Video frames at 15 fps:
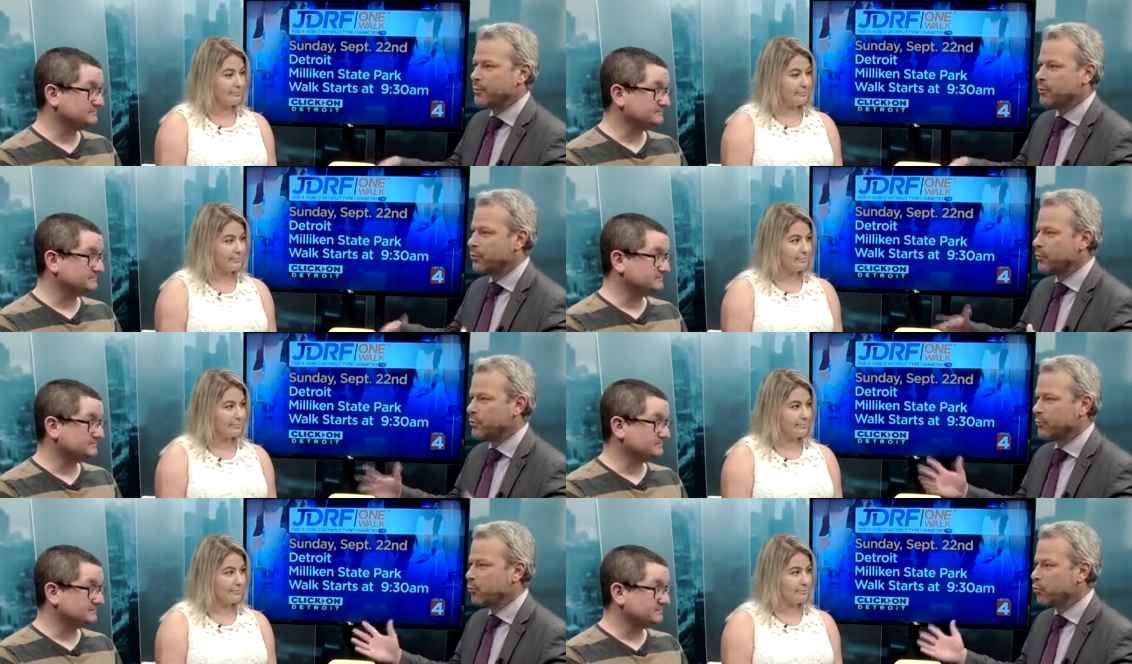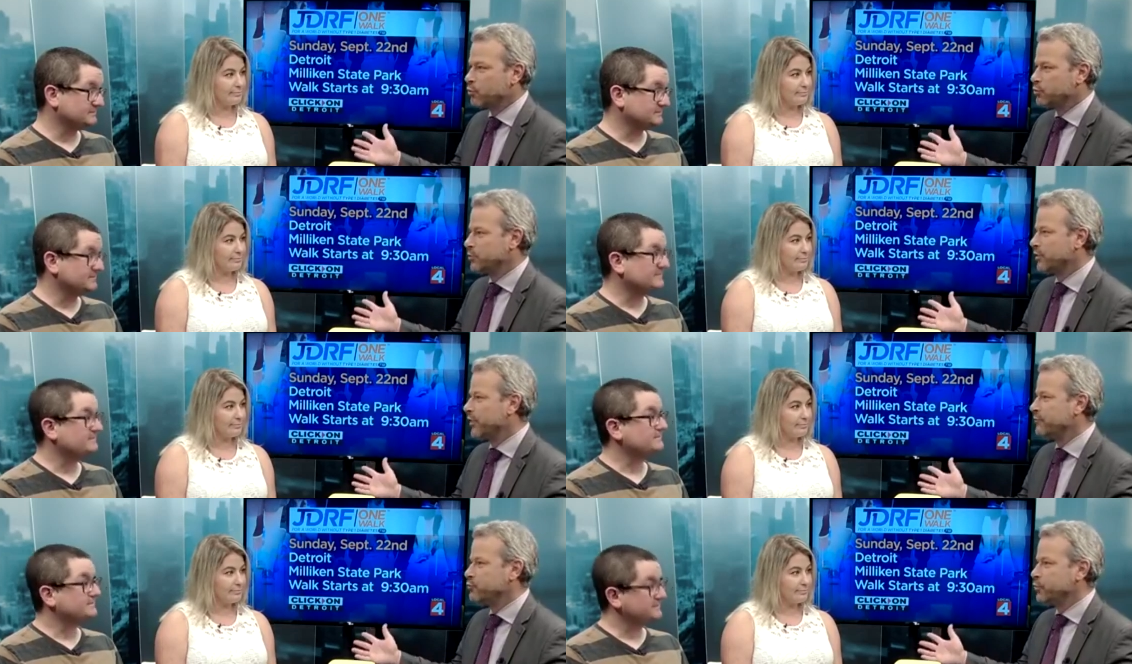Speaker 1: or, poor
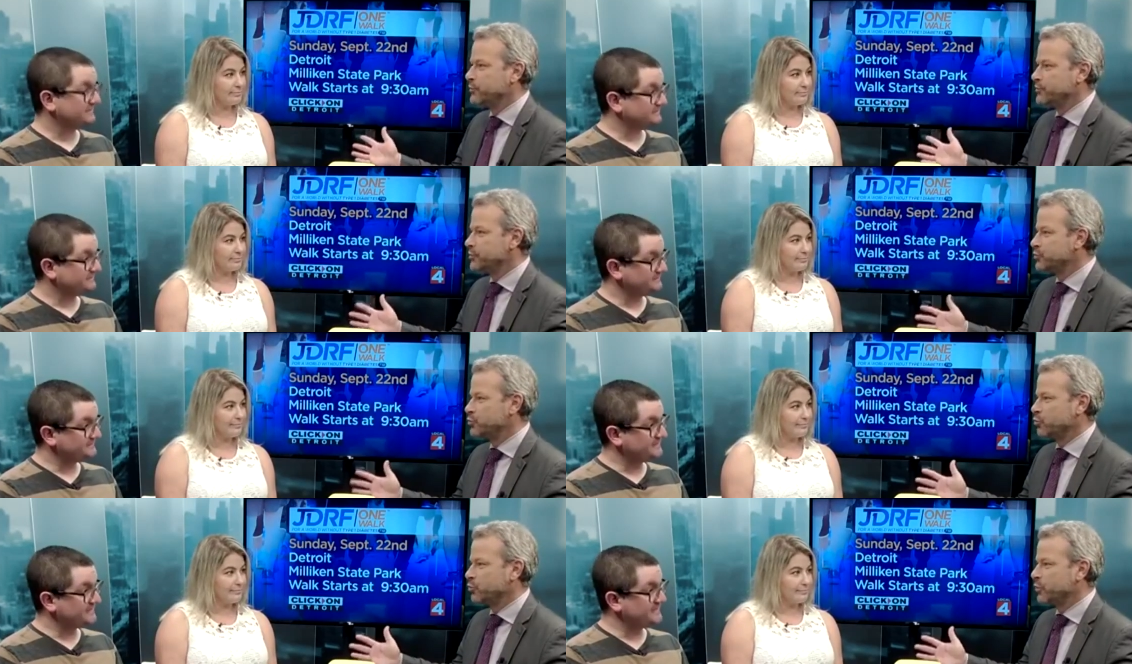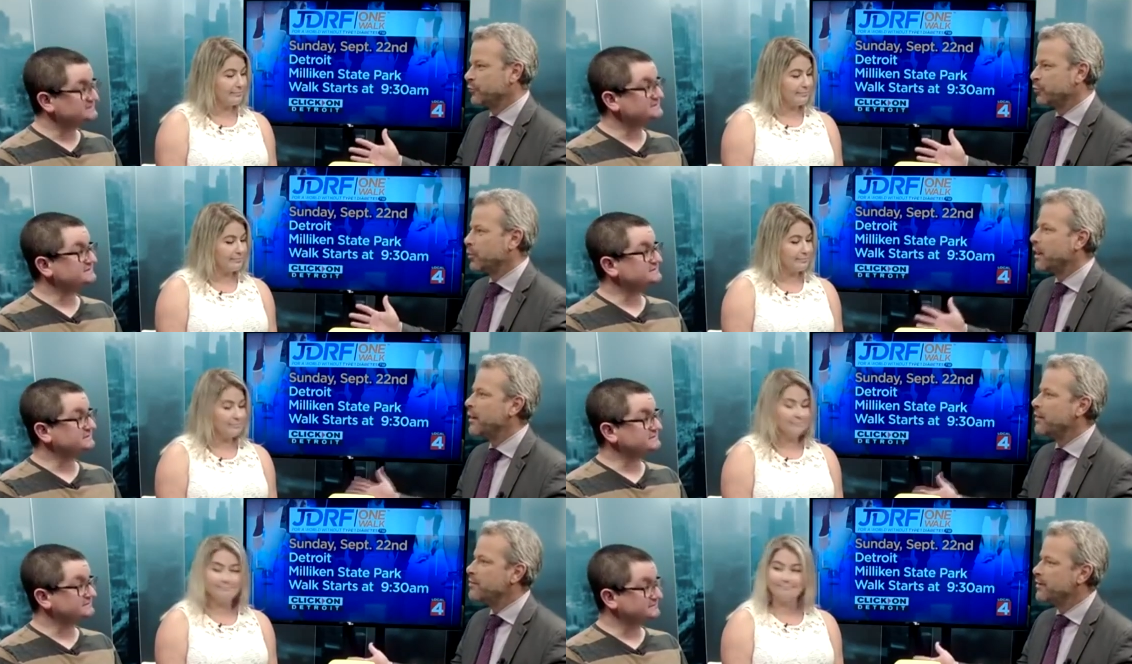life choices or that's
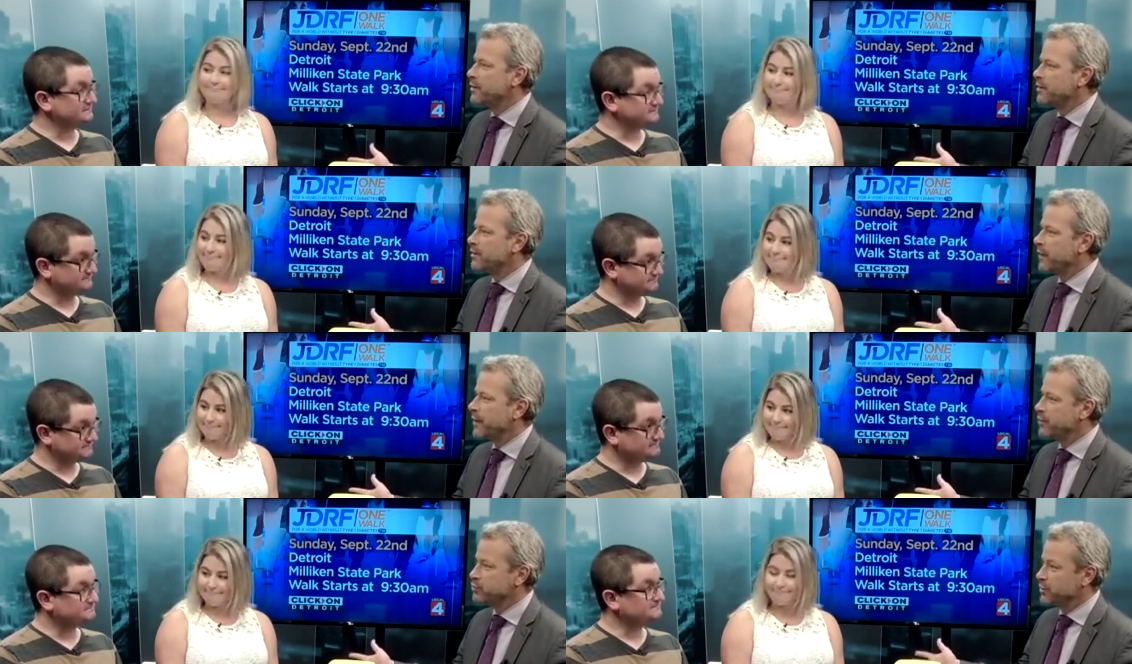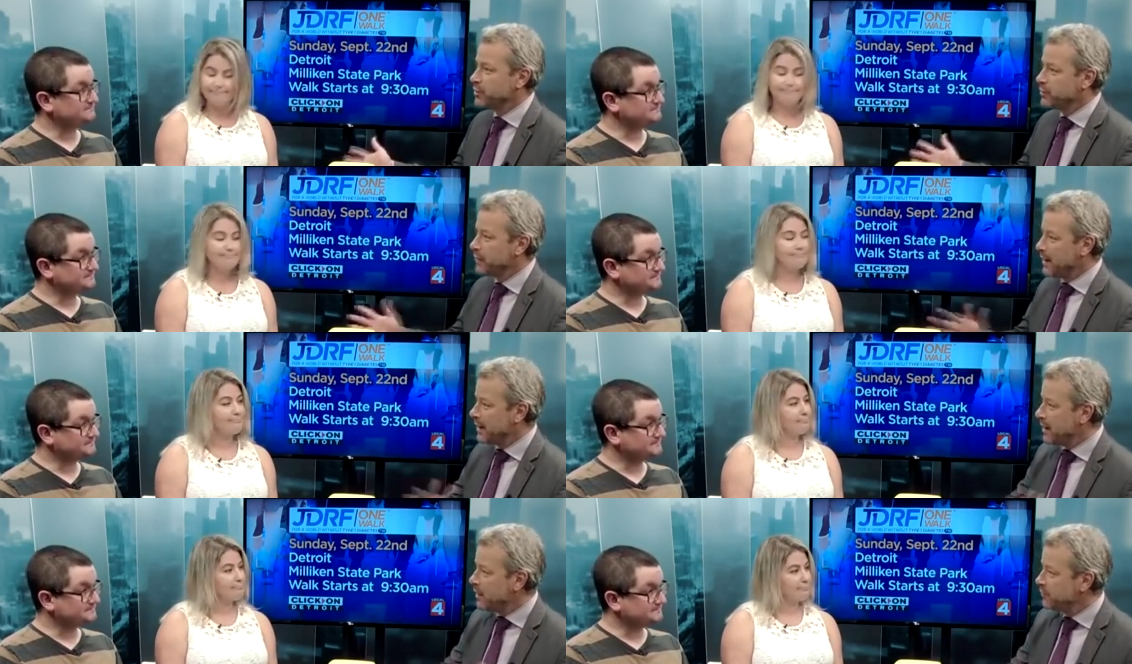whatever, and then actually come
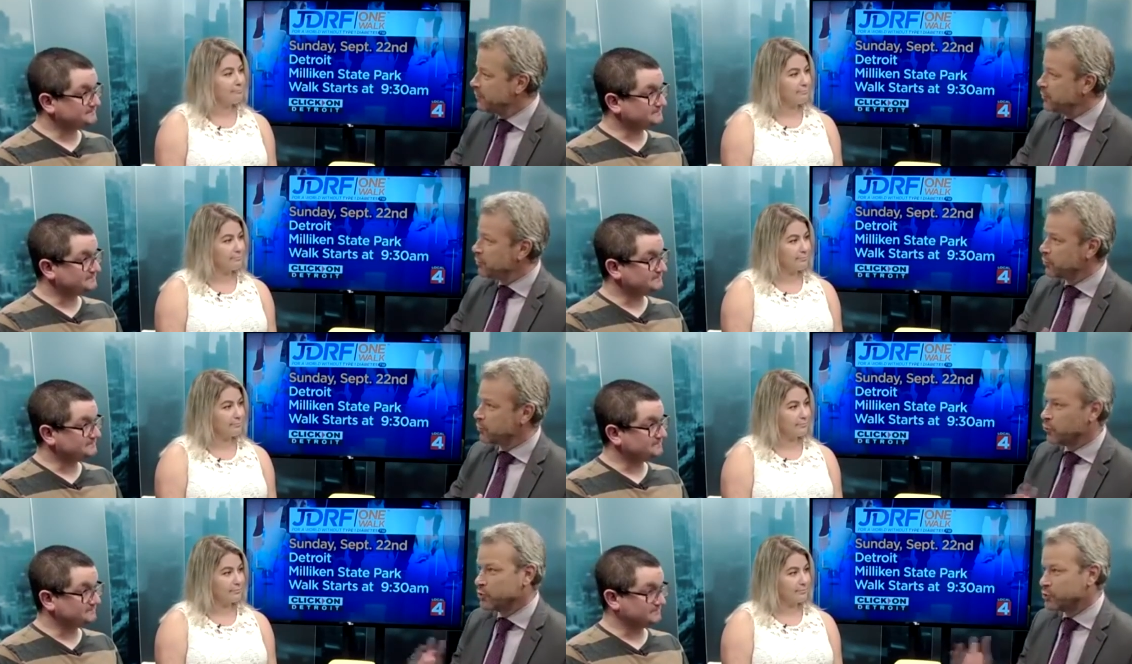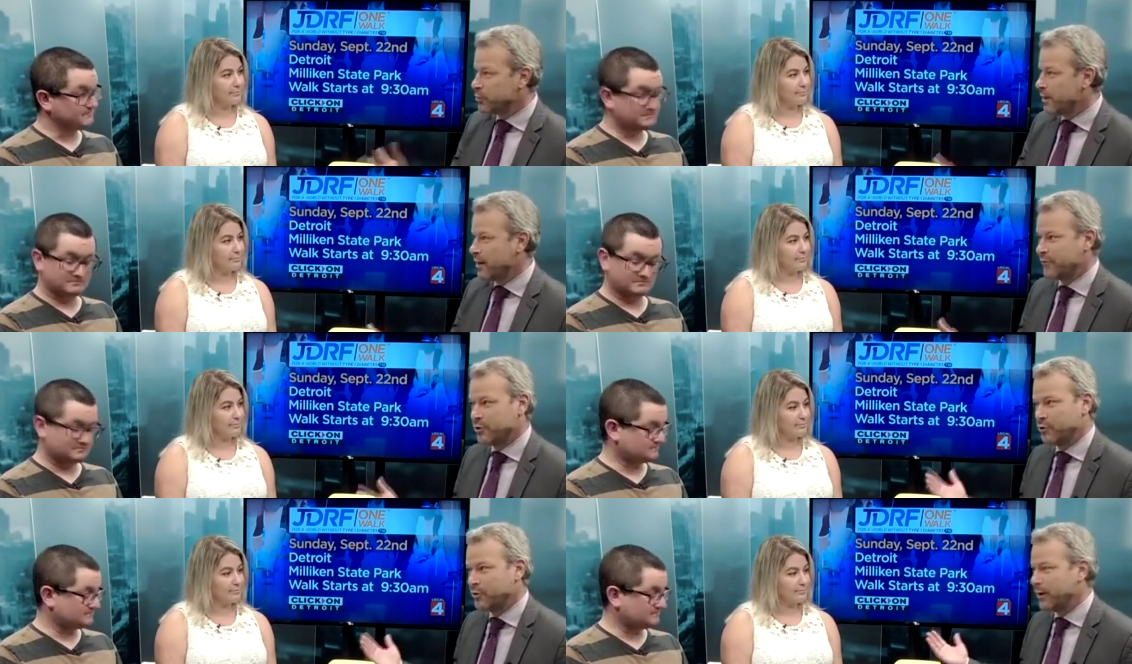back out of it? Or once you have
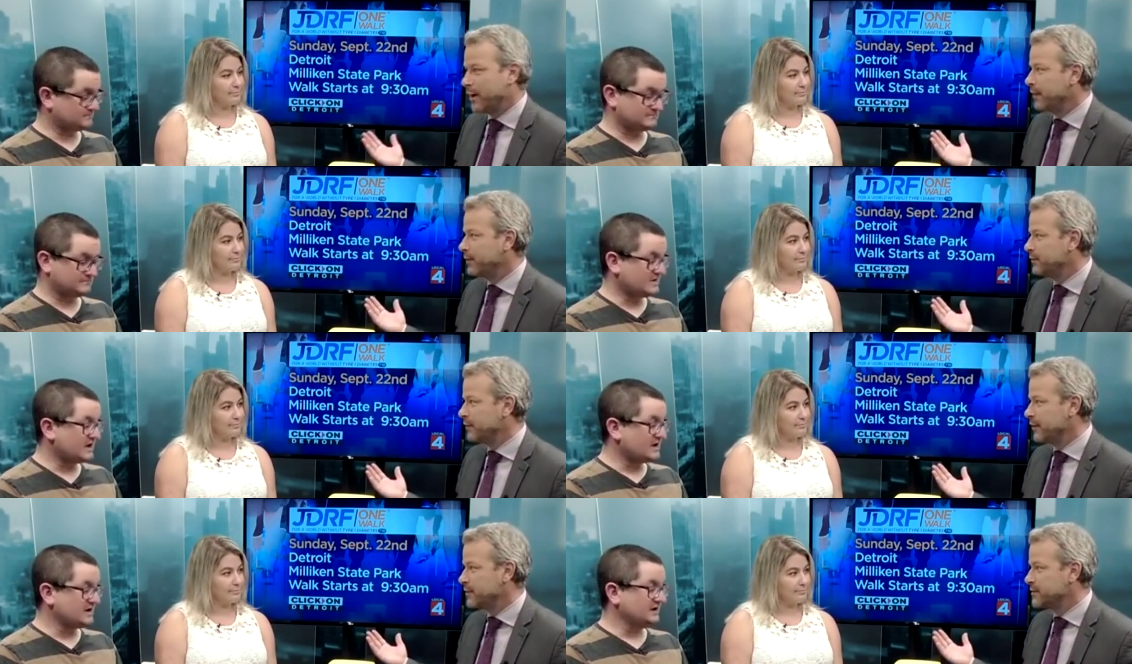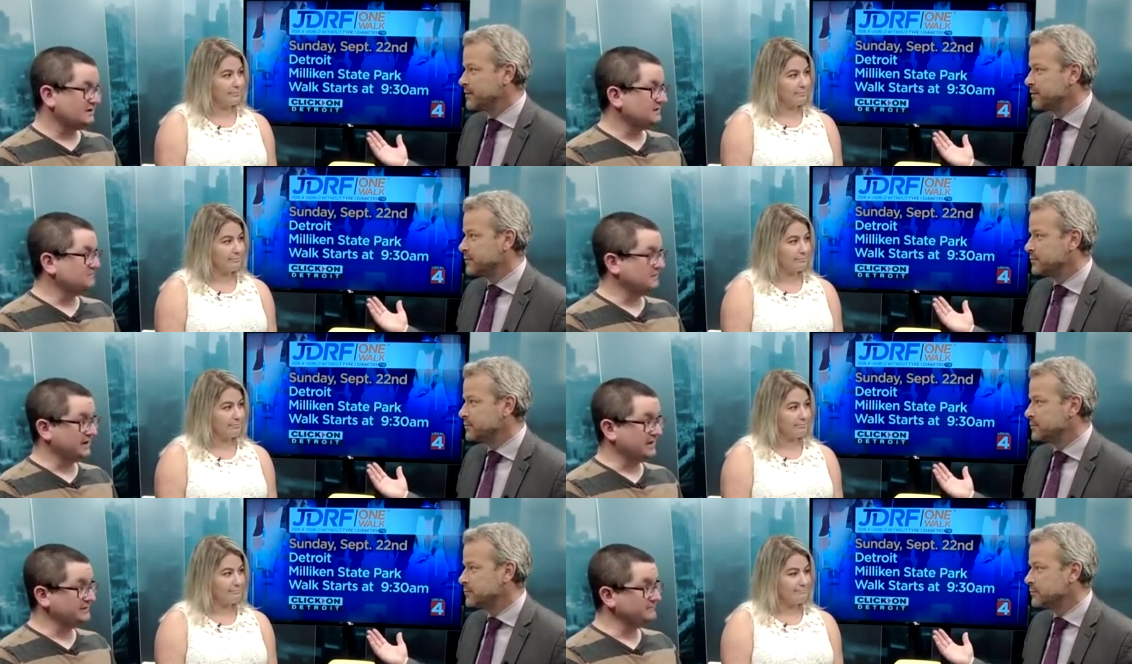it, you got it and that's it?
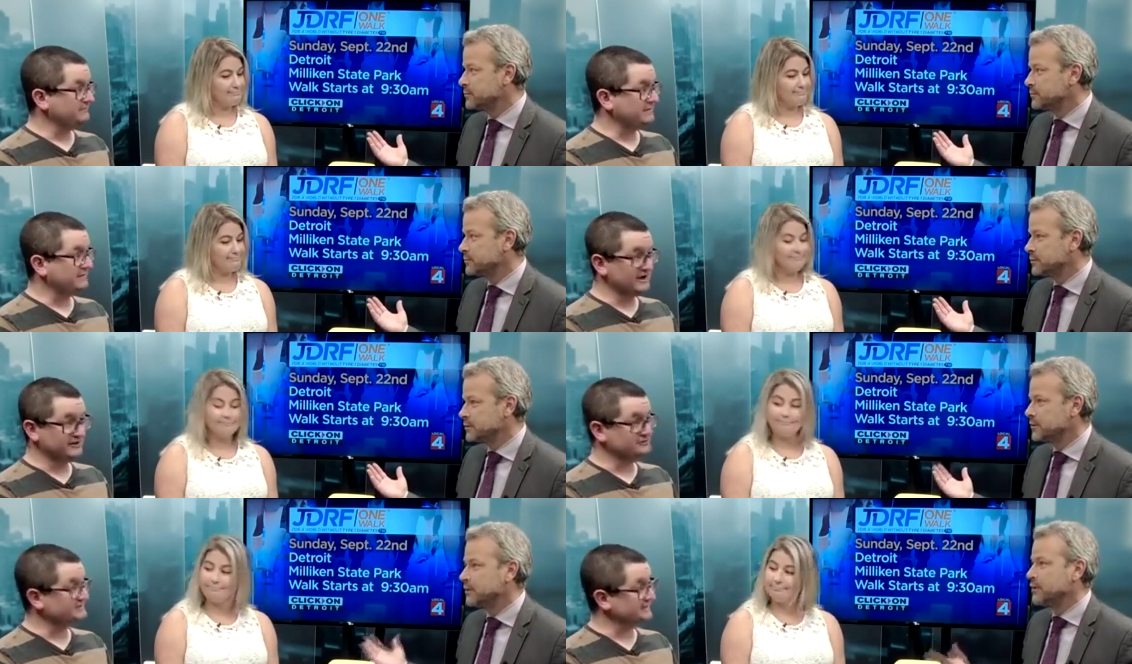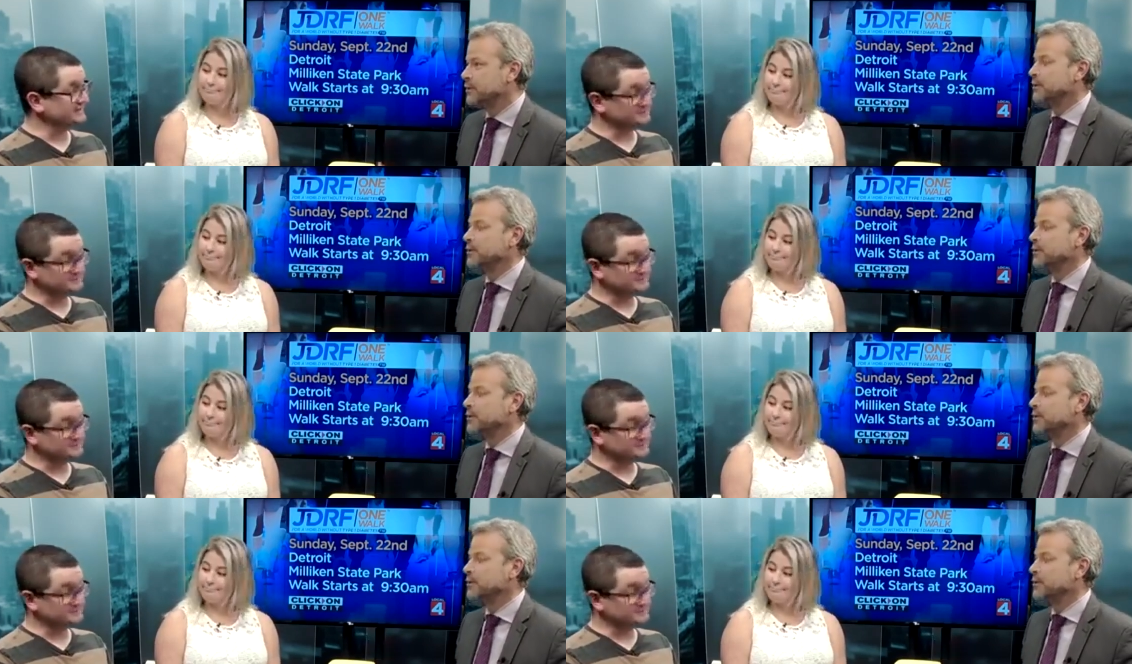
Speaker 2: My, my understanding is